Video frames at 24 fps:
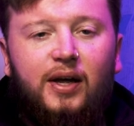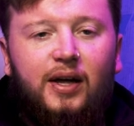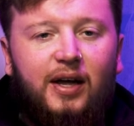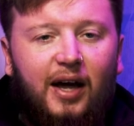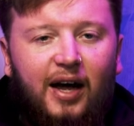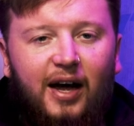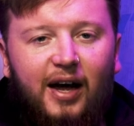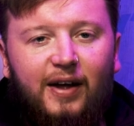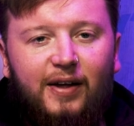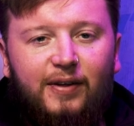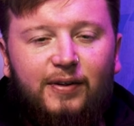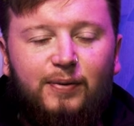
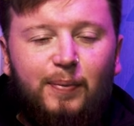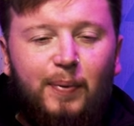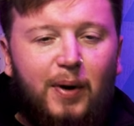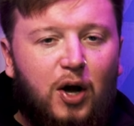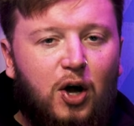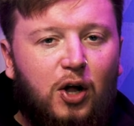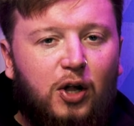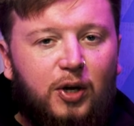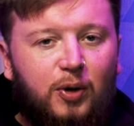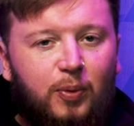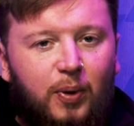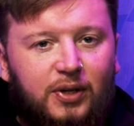A bit
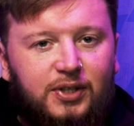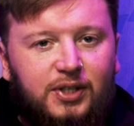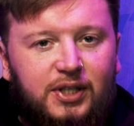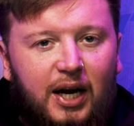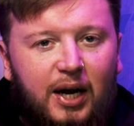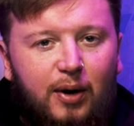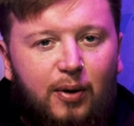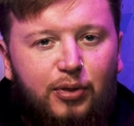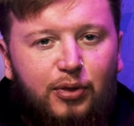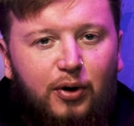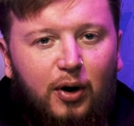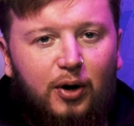early one
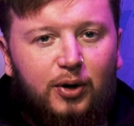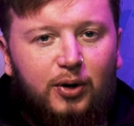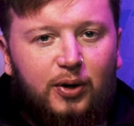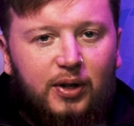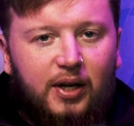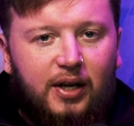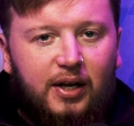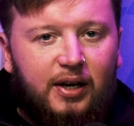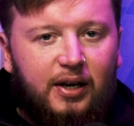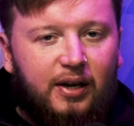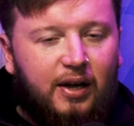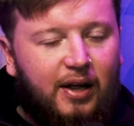today, we thought I'd do
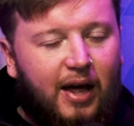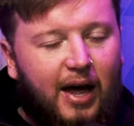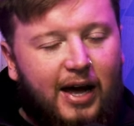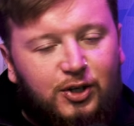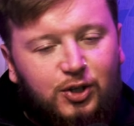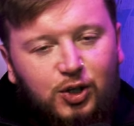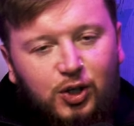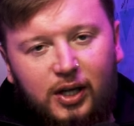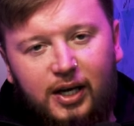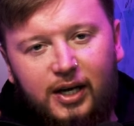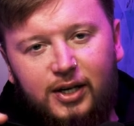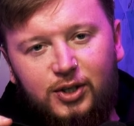the
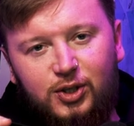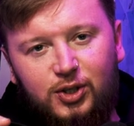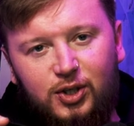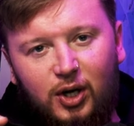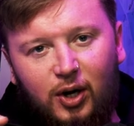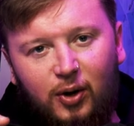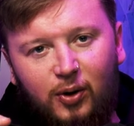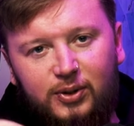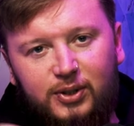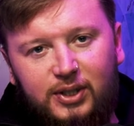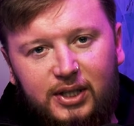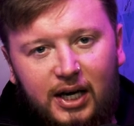Xtra Late
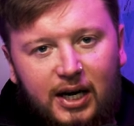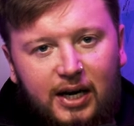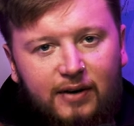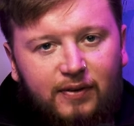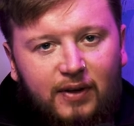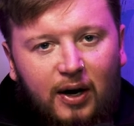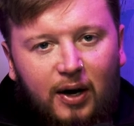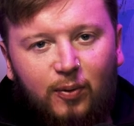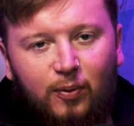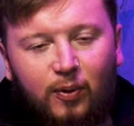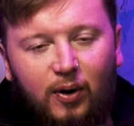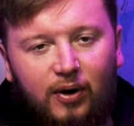Show, save
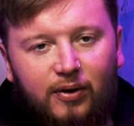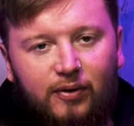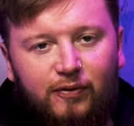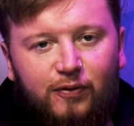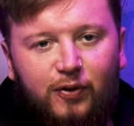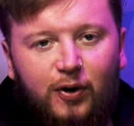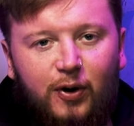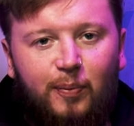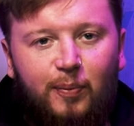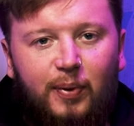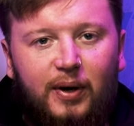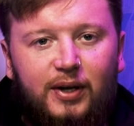that one
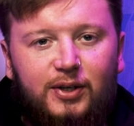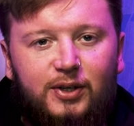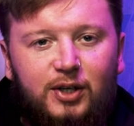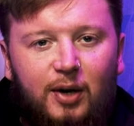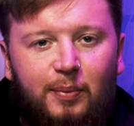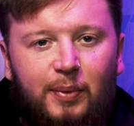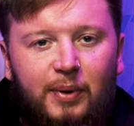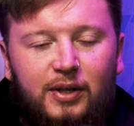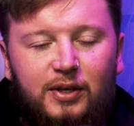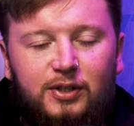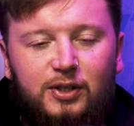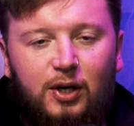for a bit. I
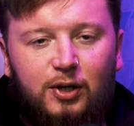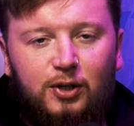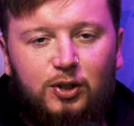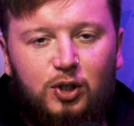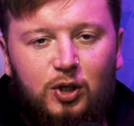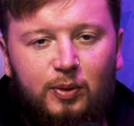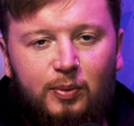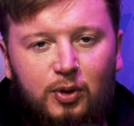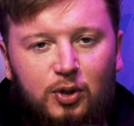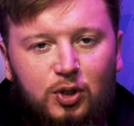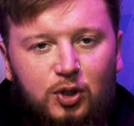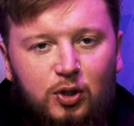mean, there's not
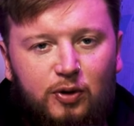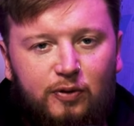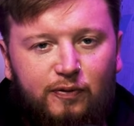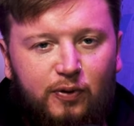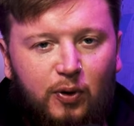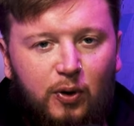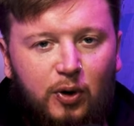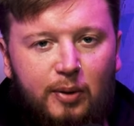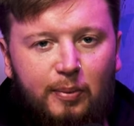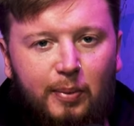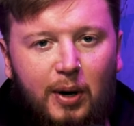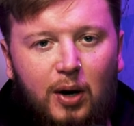too much news
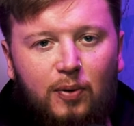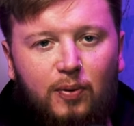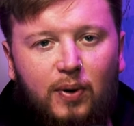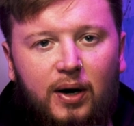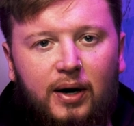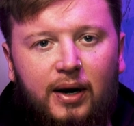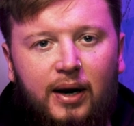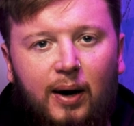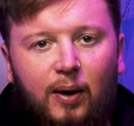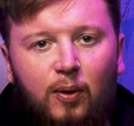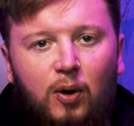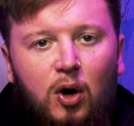floating about right
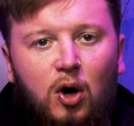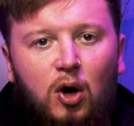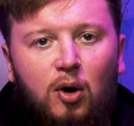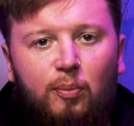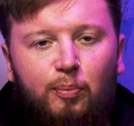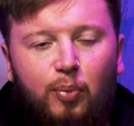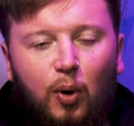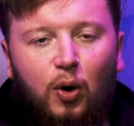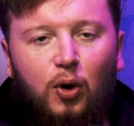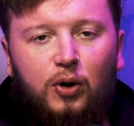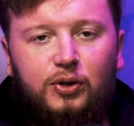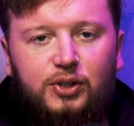now,
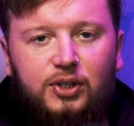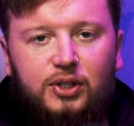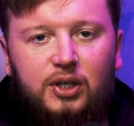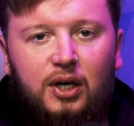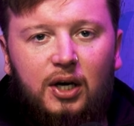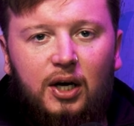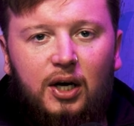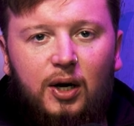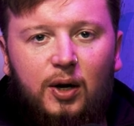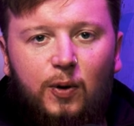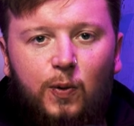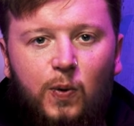but
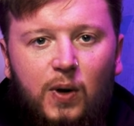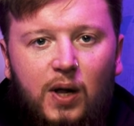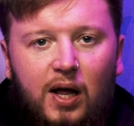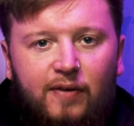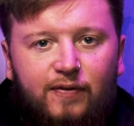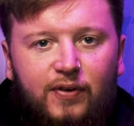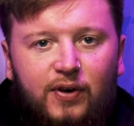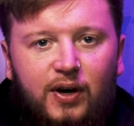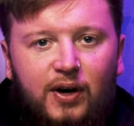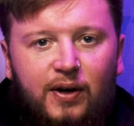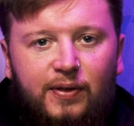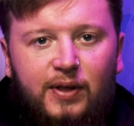we'll have
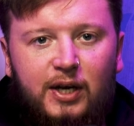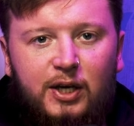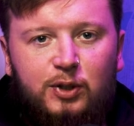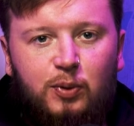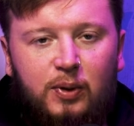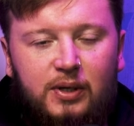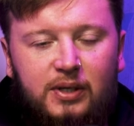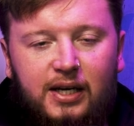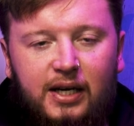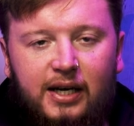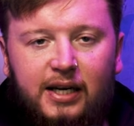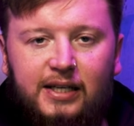this one
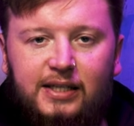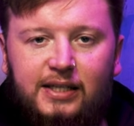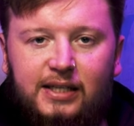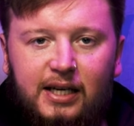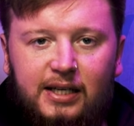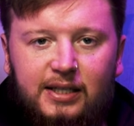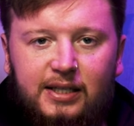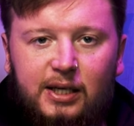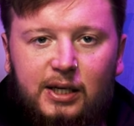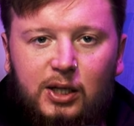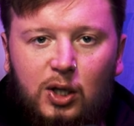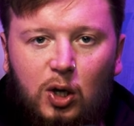is like a
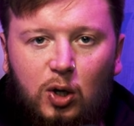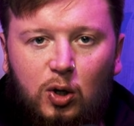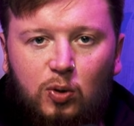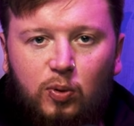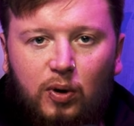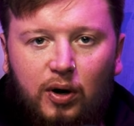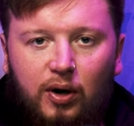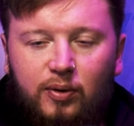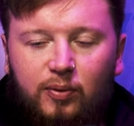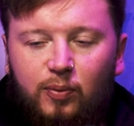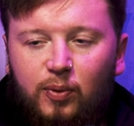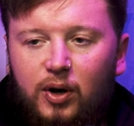6 o'clock
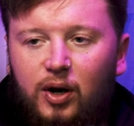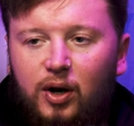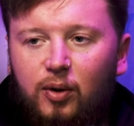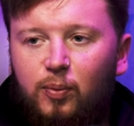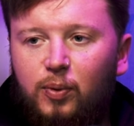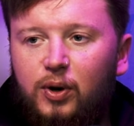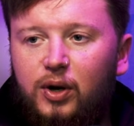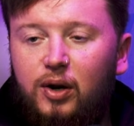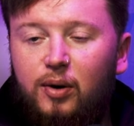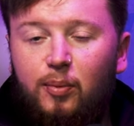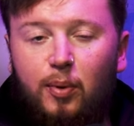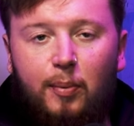one. We're
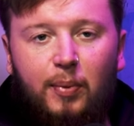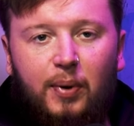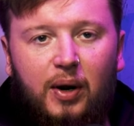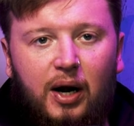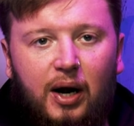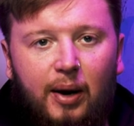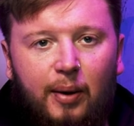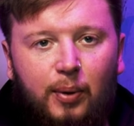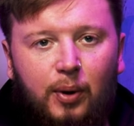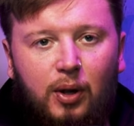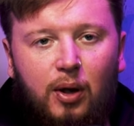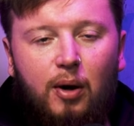going to be
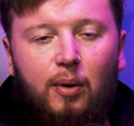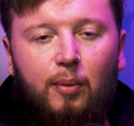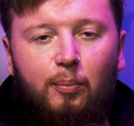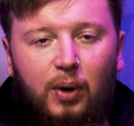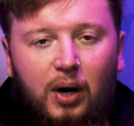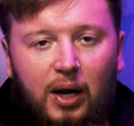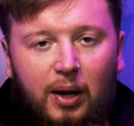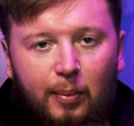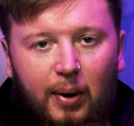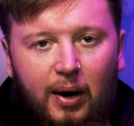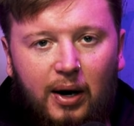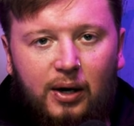
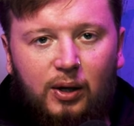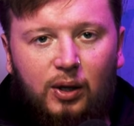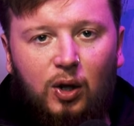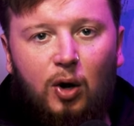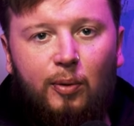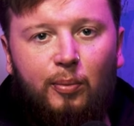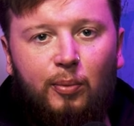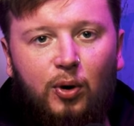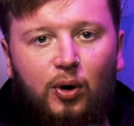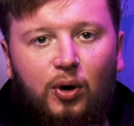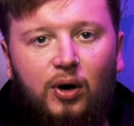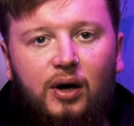bringing back a lot
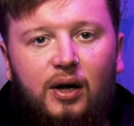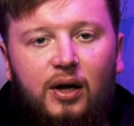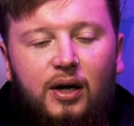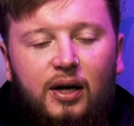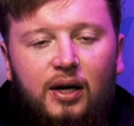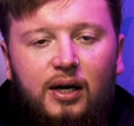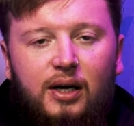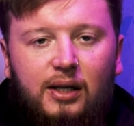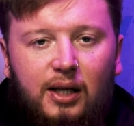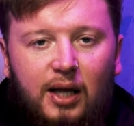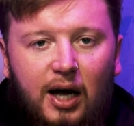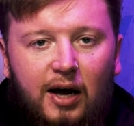more
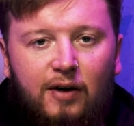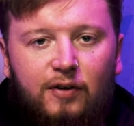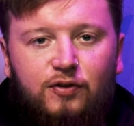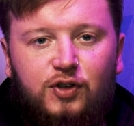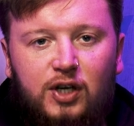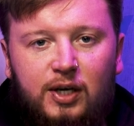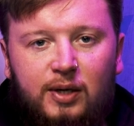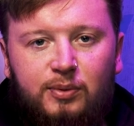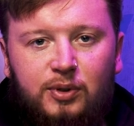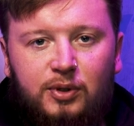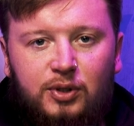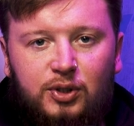live
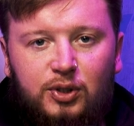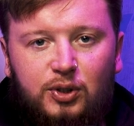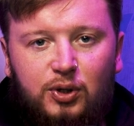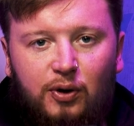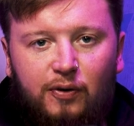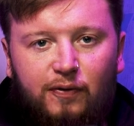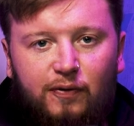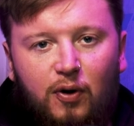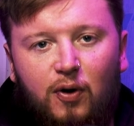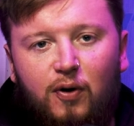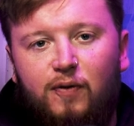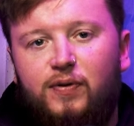streams and
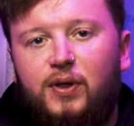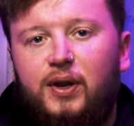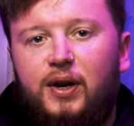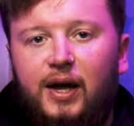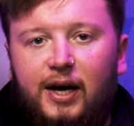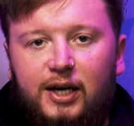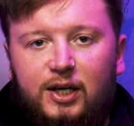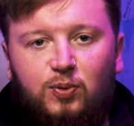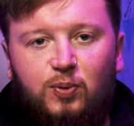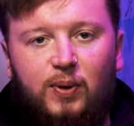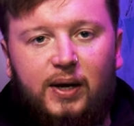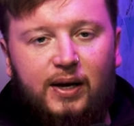stuff over the
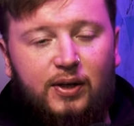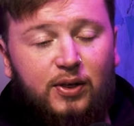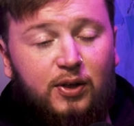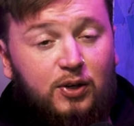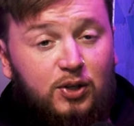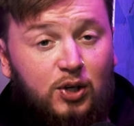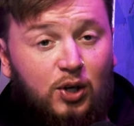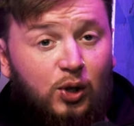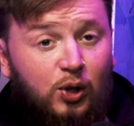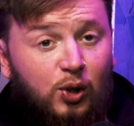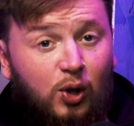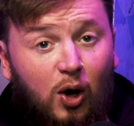next week.
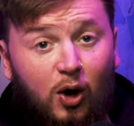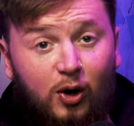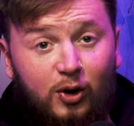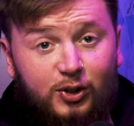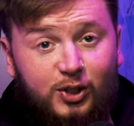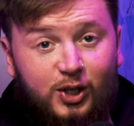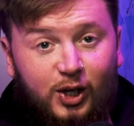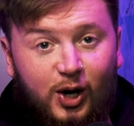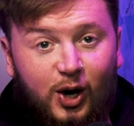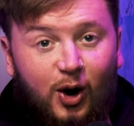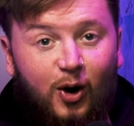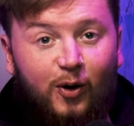There's a lot
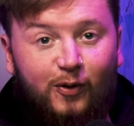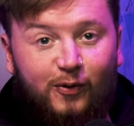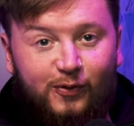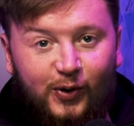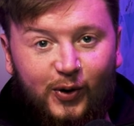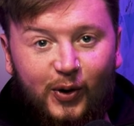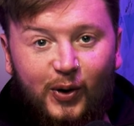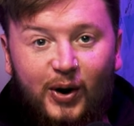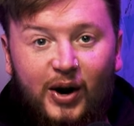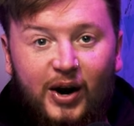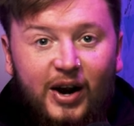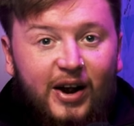to go
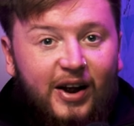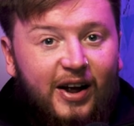through.